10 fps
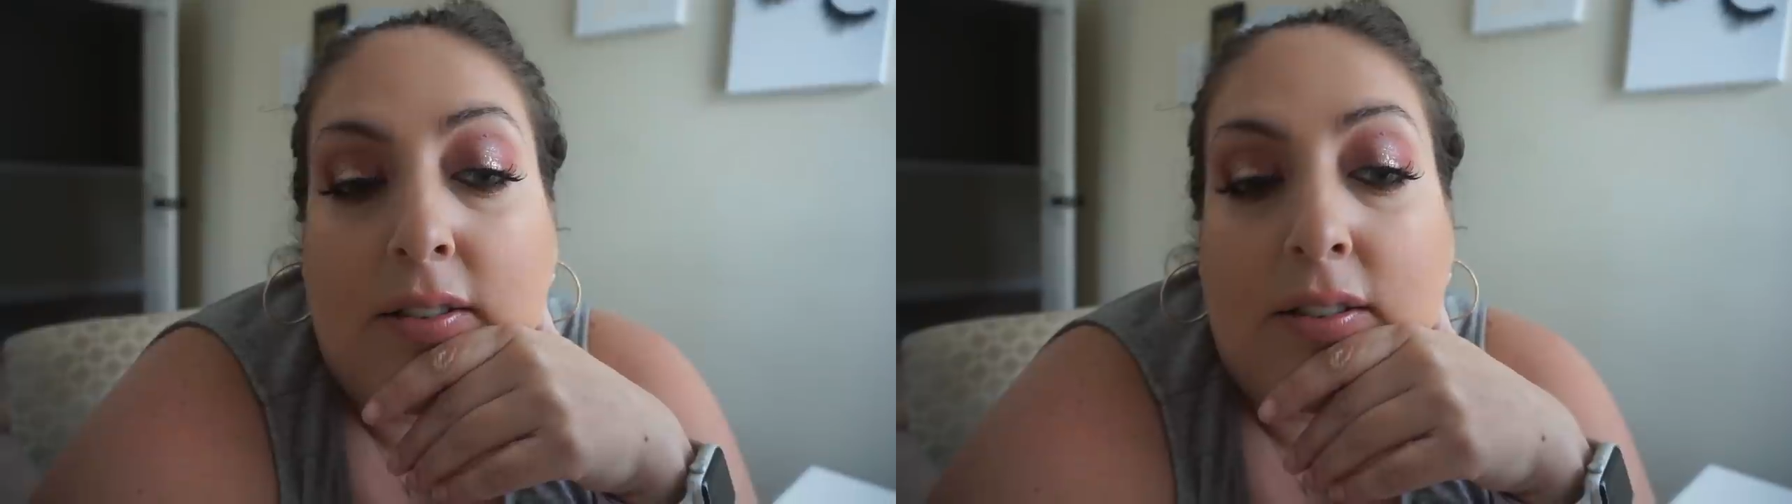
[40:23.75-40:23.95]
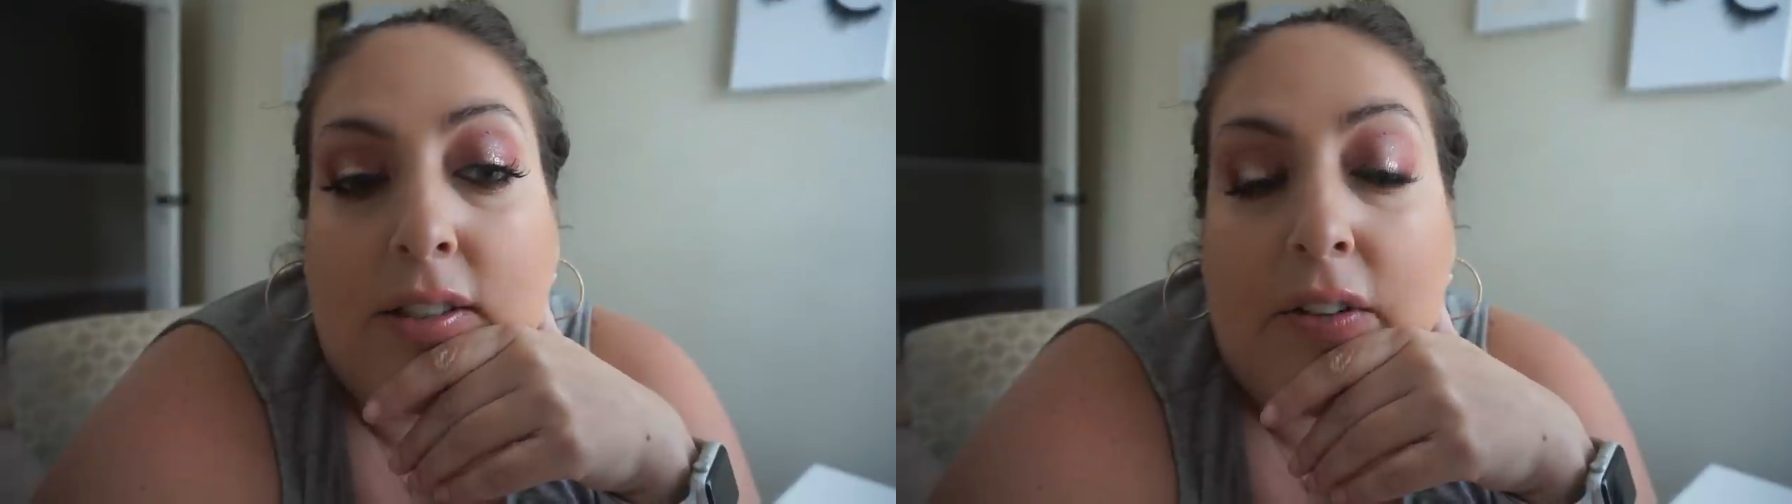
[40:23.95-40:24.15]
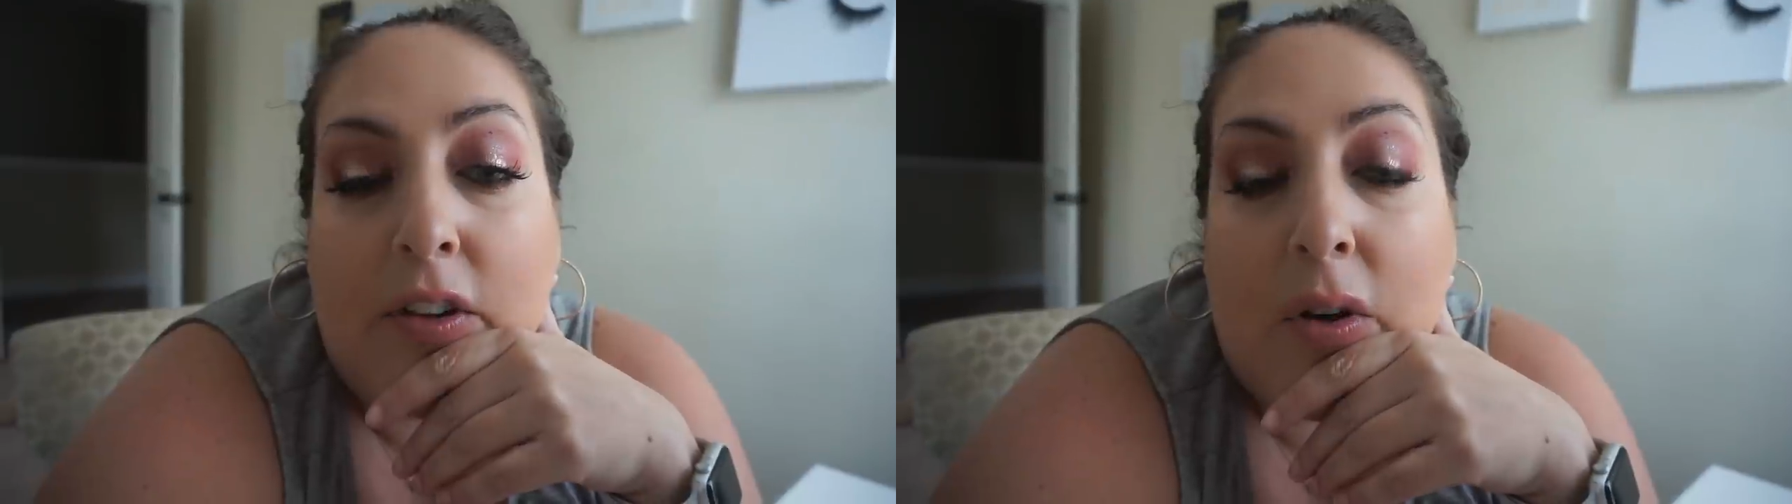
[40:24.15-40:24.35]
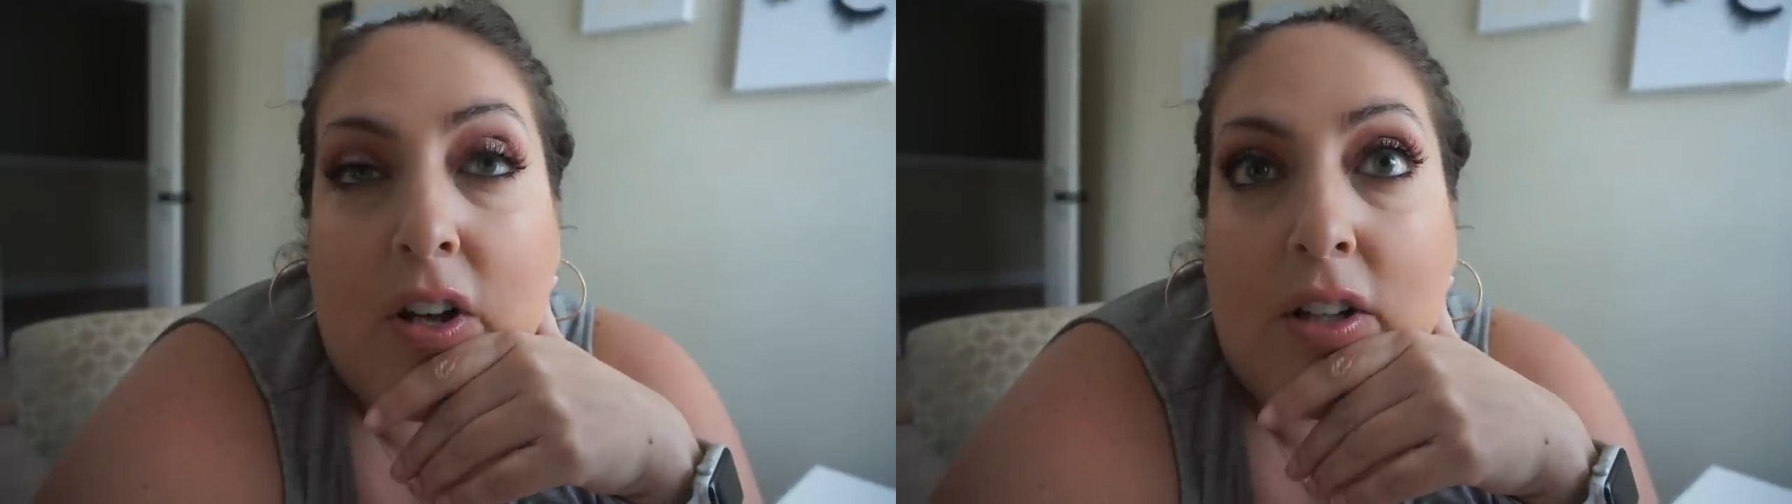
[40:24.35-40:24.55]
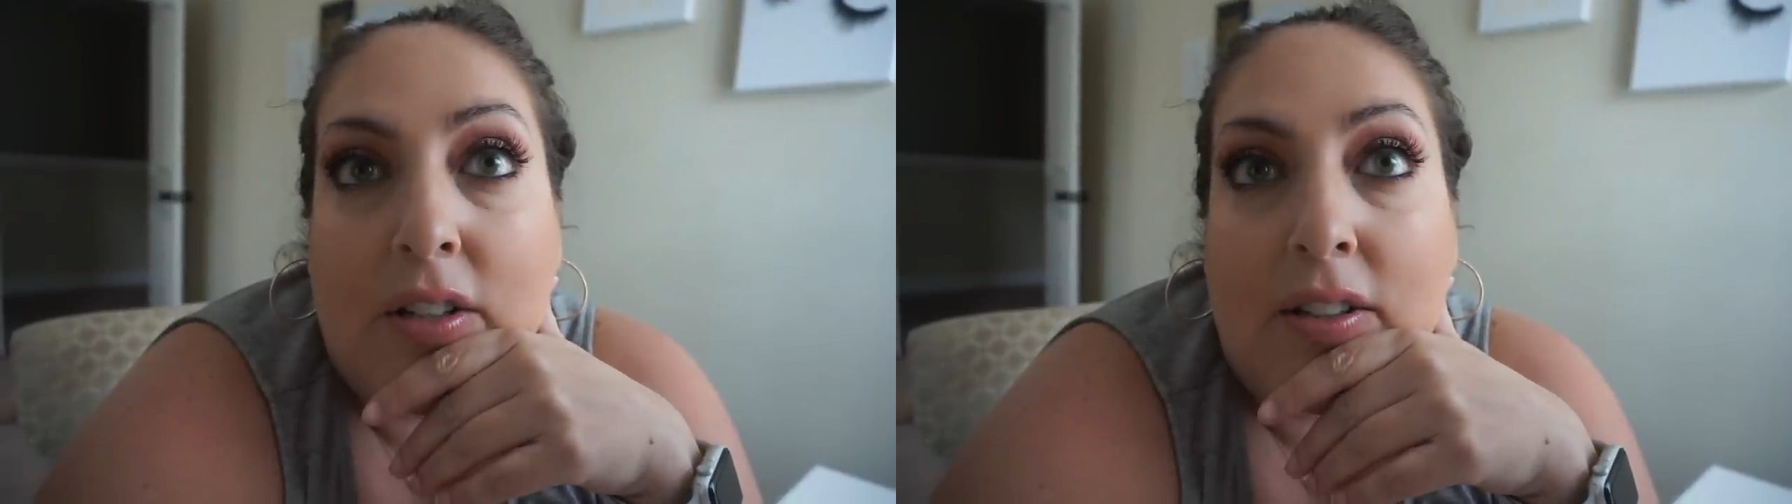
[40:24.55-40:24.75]
Love you
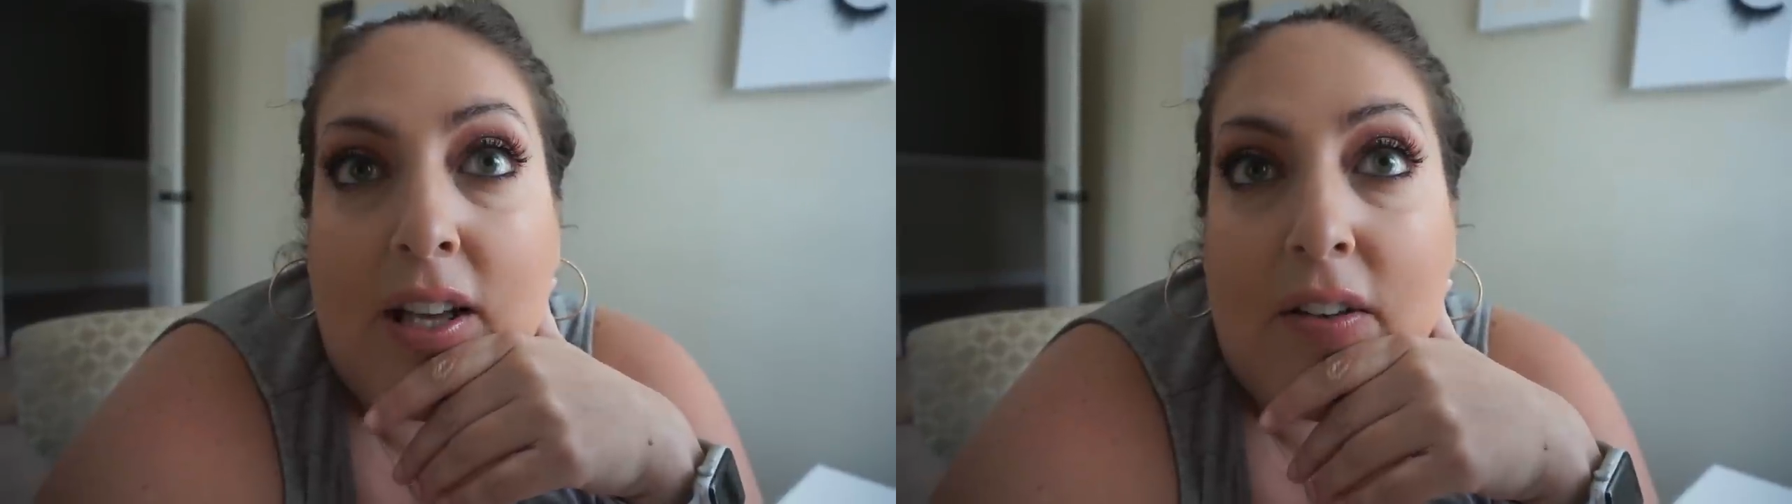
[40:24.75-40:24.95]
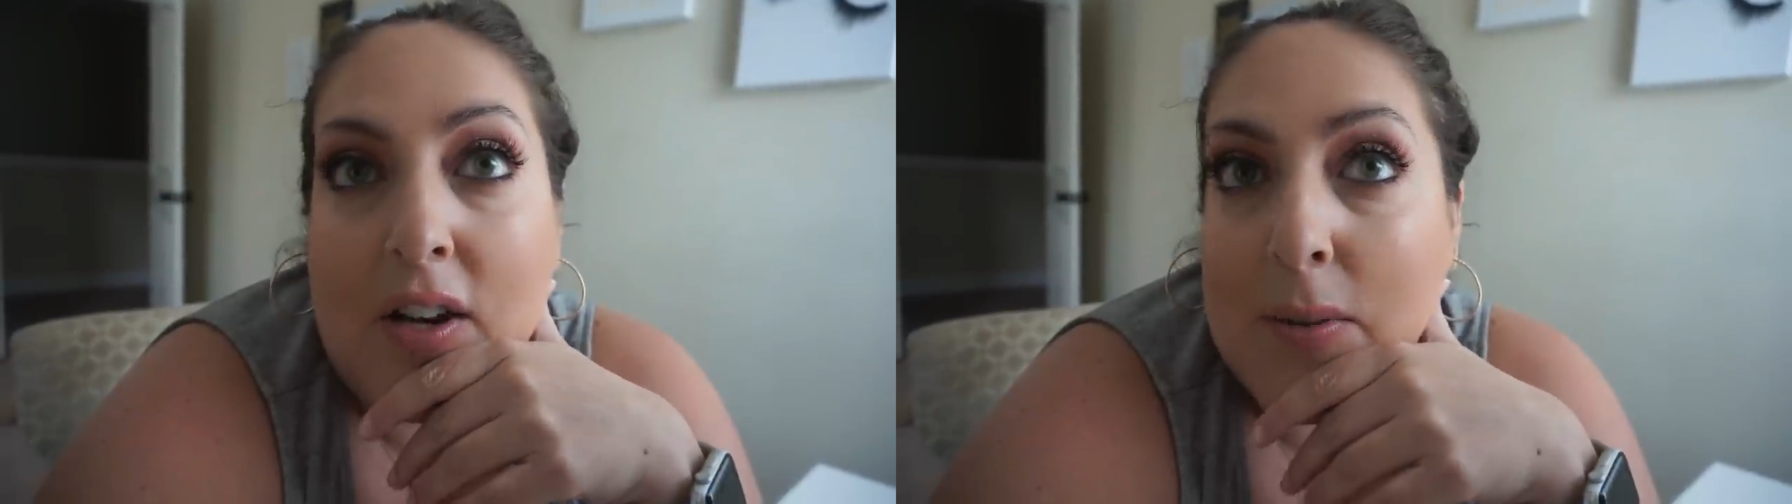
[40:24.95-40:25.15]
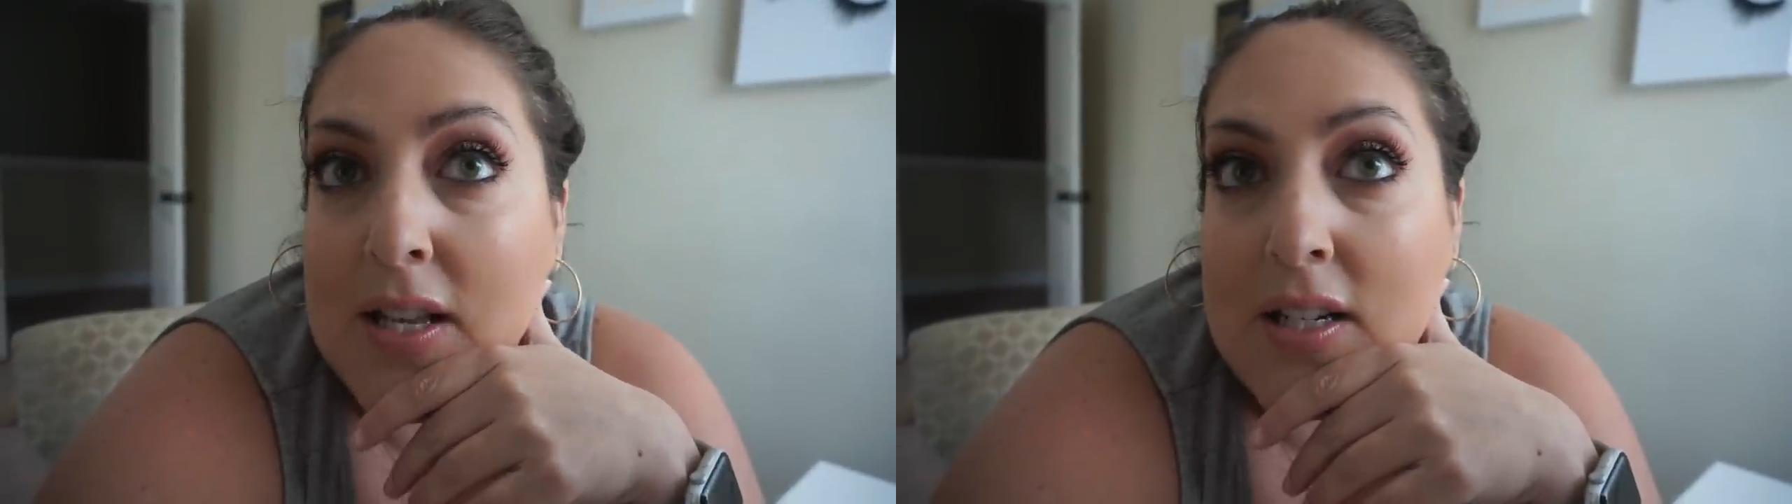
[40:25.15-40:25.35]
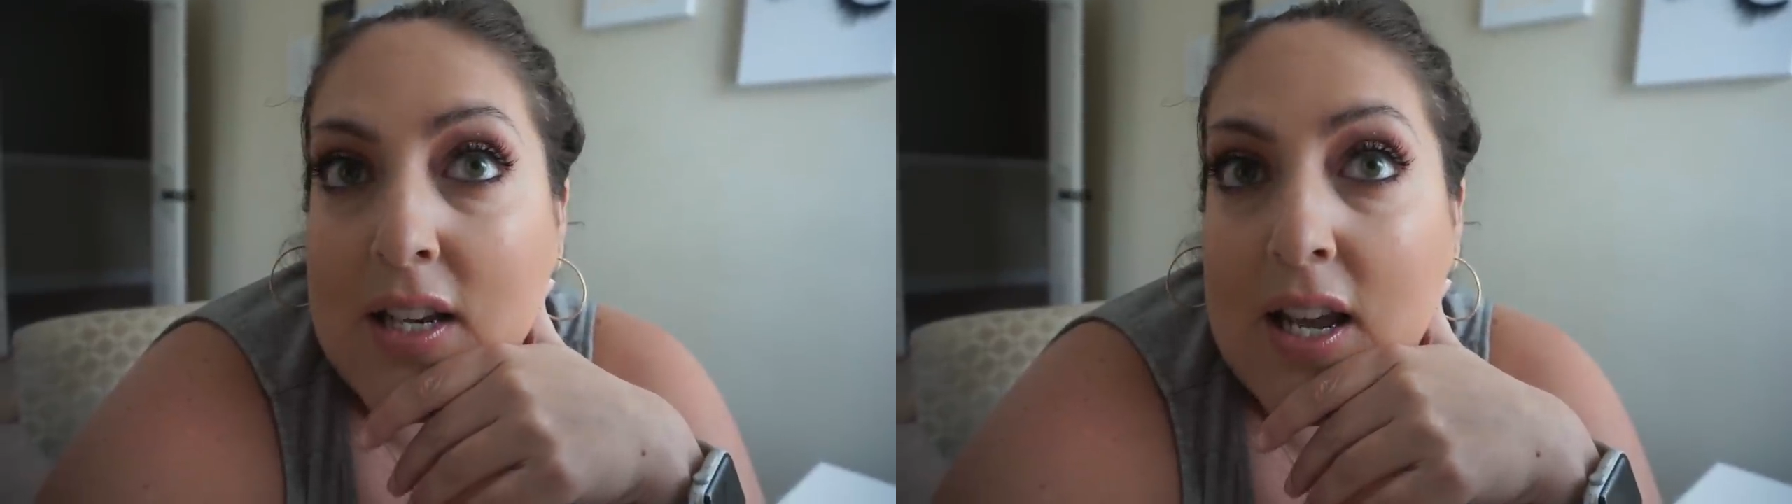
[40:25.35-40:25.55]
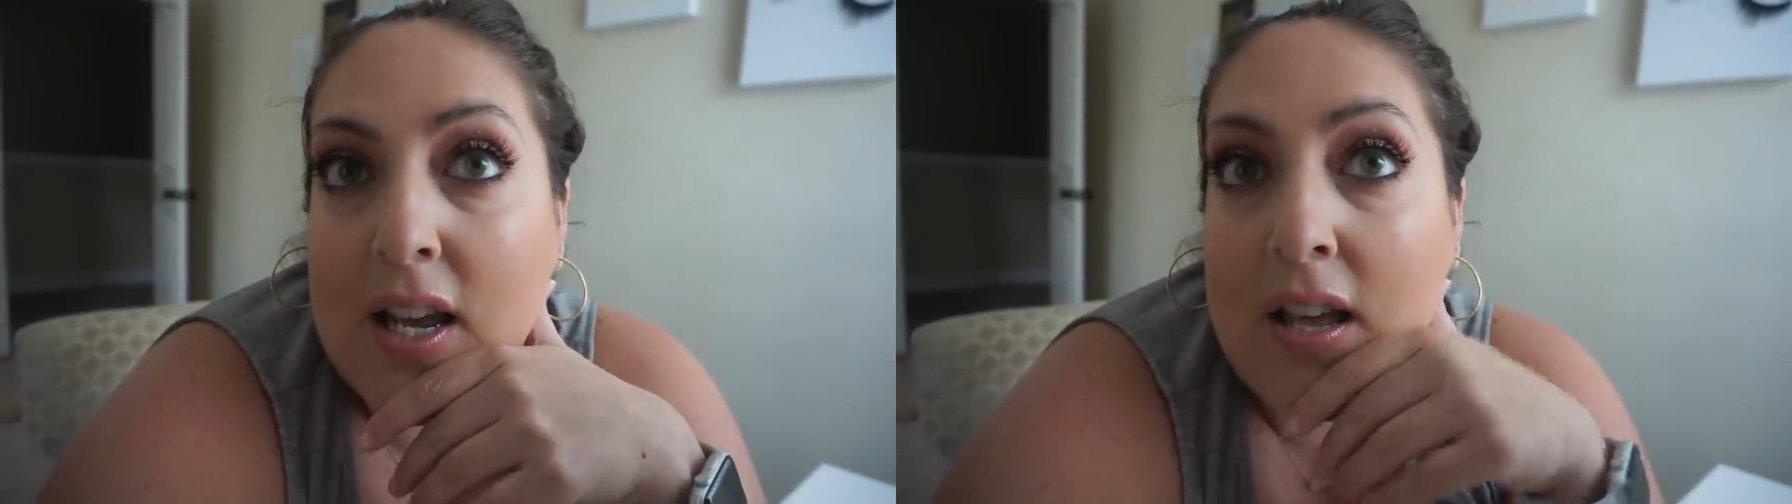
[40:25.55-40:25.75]
all. Have an amazing
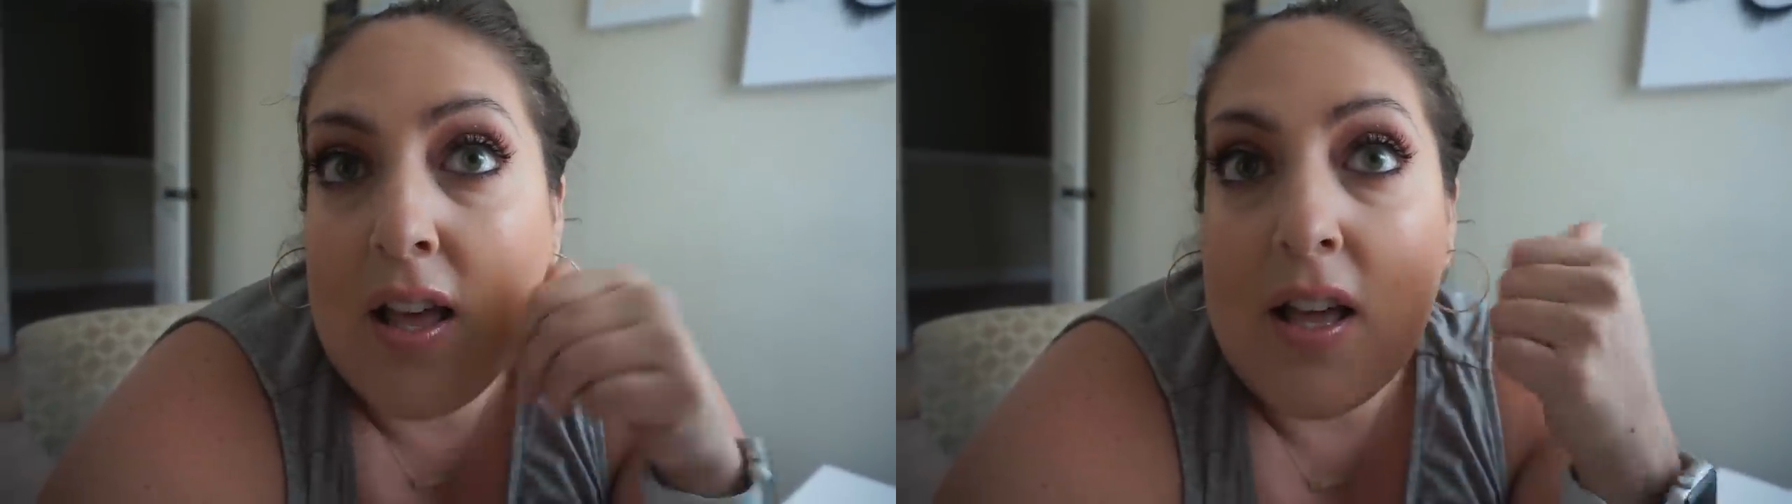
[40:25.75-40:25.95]
day.